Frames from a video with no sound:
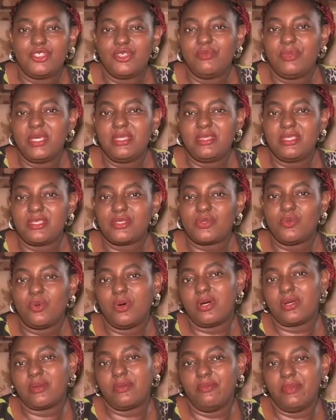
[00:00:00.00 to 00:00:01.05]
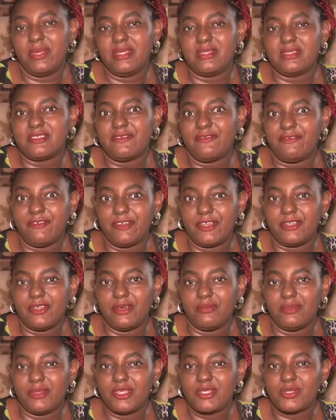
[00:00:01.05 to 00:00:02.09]
To me, this work means
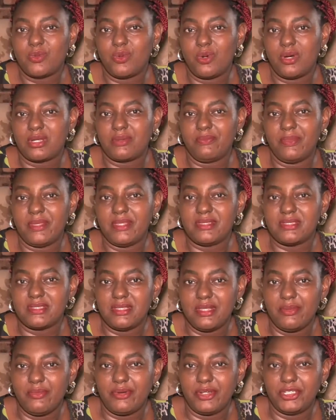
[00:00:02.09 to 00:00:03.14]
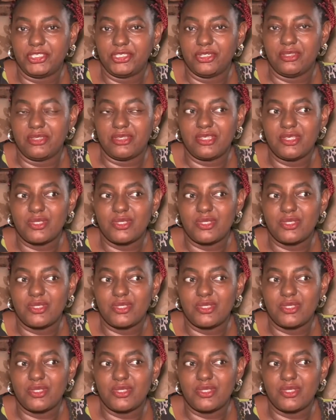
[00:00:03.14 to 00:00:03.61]
freedom. This work means liberation.